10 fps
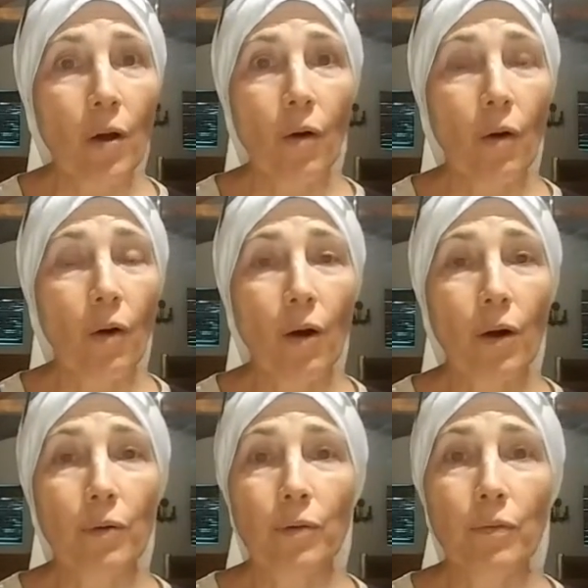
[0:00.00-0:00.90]

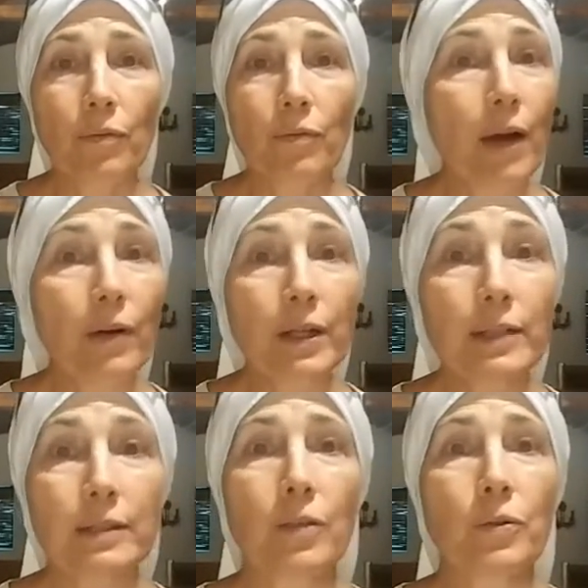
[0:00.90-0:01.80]
or
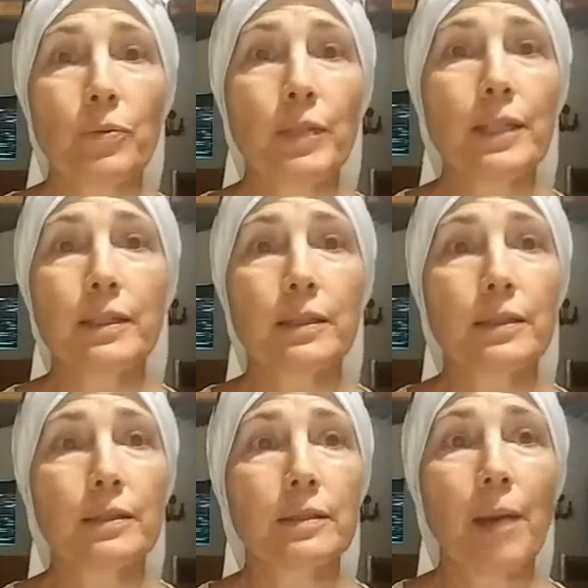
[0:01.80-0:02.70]
various other
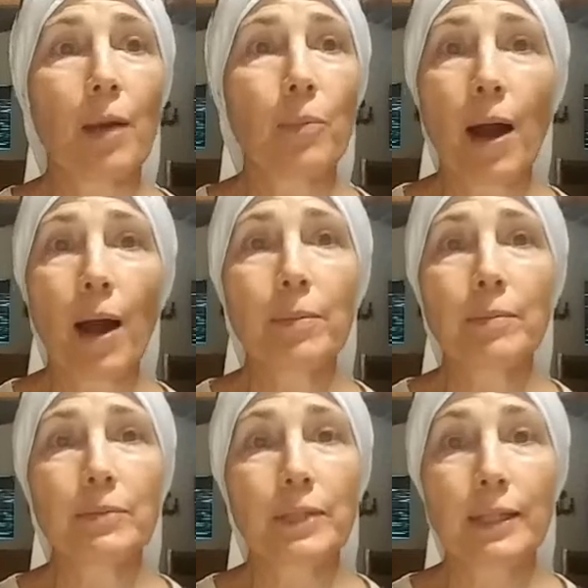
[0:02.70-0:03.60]
reasons about
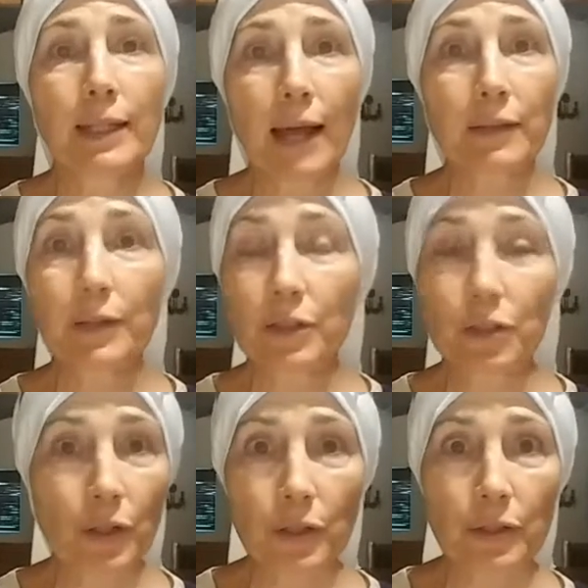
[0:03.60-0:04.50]
problems in the Catholic
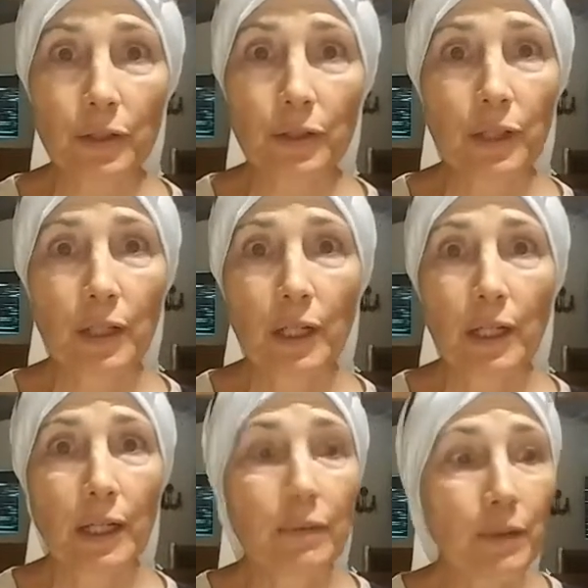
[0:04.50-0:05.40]
Church,
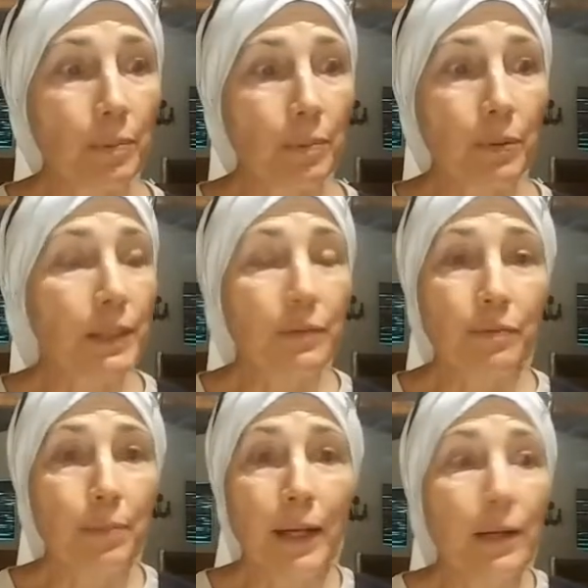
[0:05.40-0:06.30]
even the priest
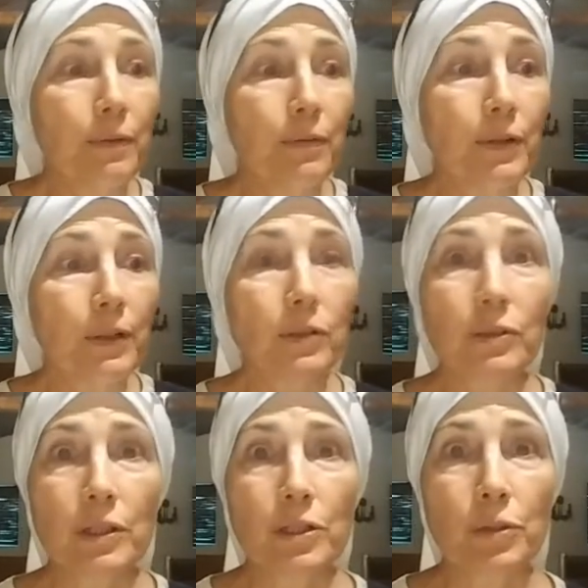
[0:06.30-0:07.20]
pedophile
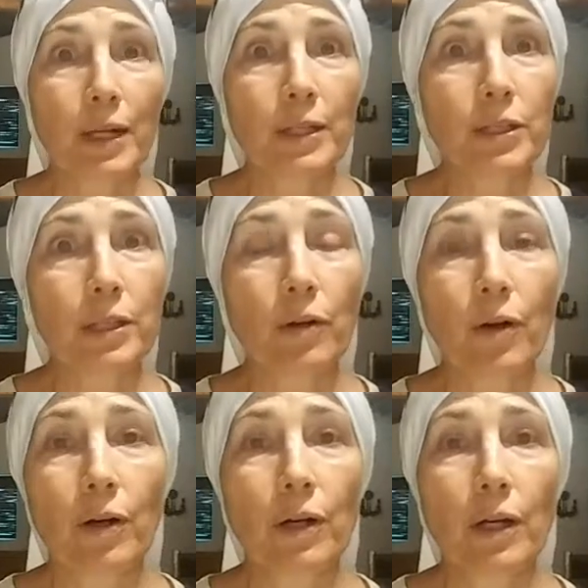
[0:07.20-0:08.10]
situation,
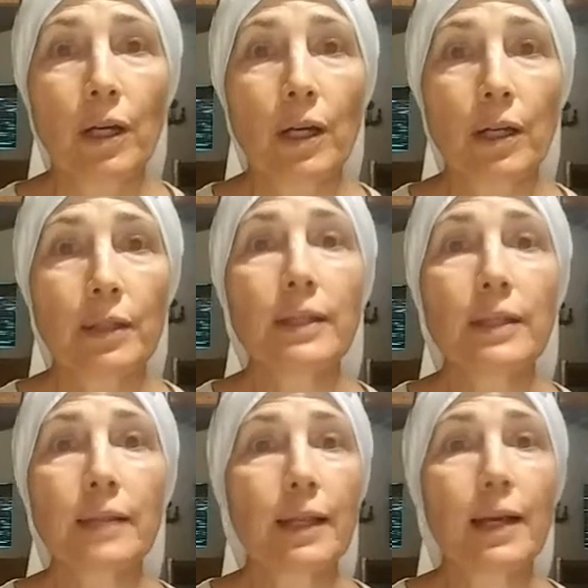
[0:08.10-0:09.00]
or
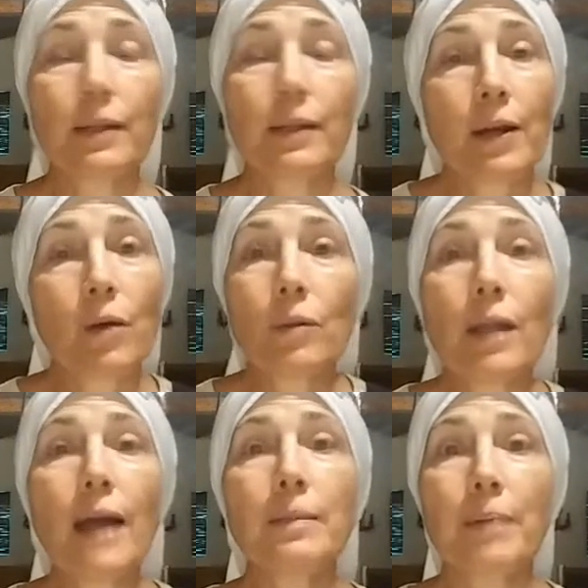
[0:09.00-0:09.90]
things that they don't
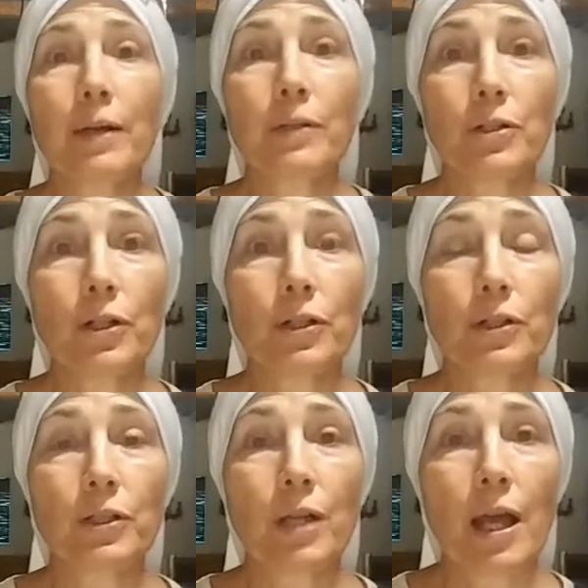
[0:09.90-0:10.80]
like about the
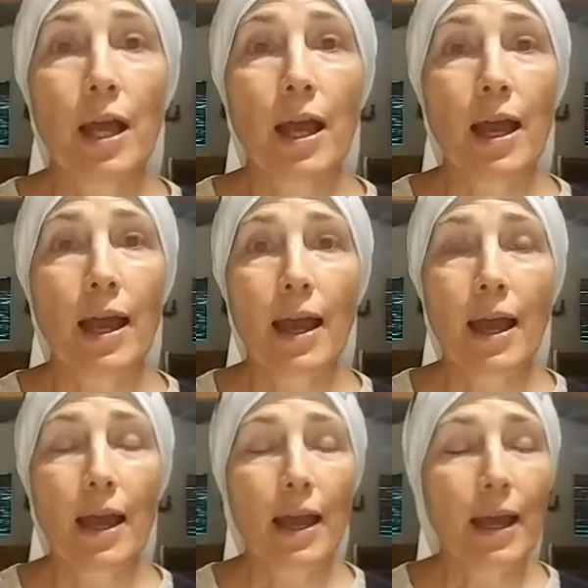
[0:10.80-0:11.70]
church.
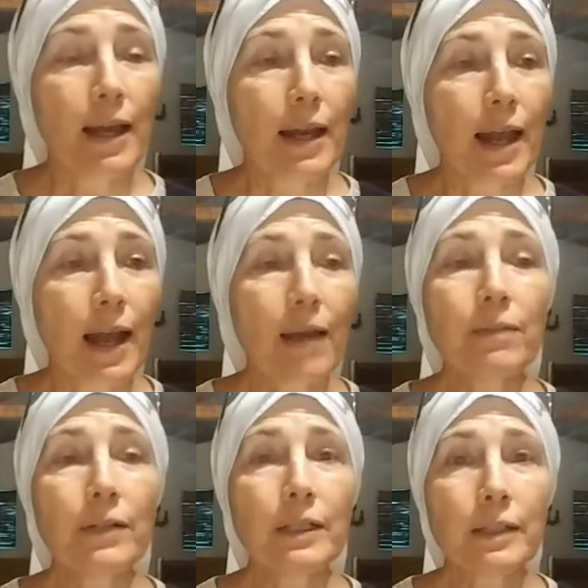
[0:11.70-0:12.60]
And
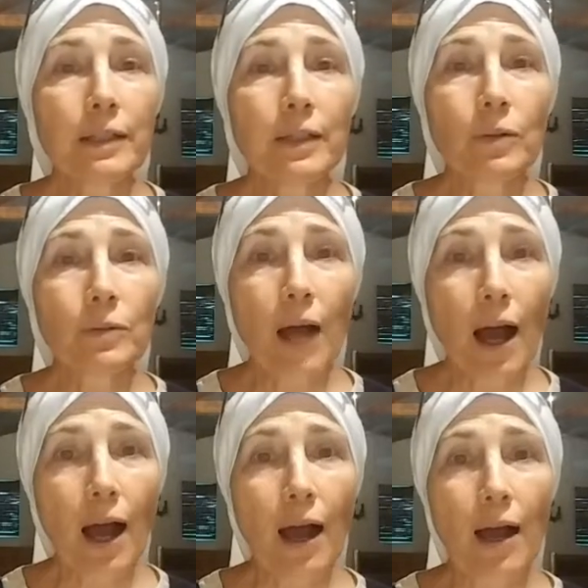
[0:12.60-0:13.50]
every single
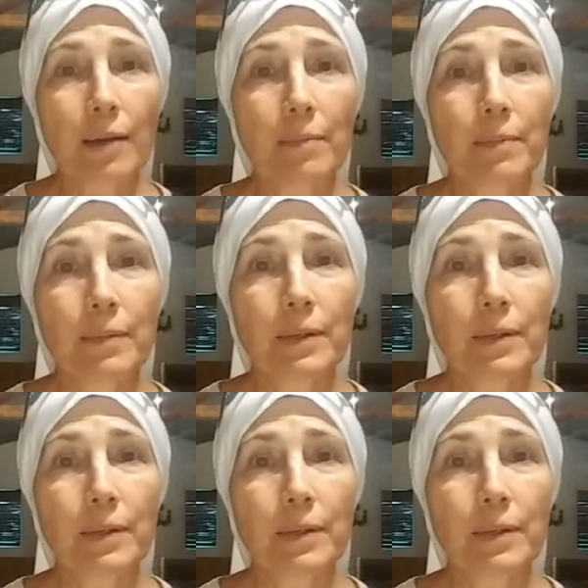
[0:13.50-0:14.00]
time,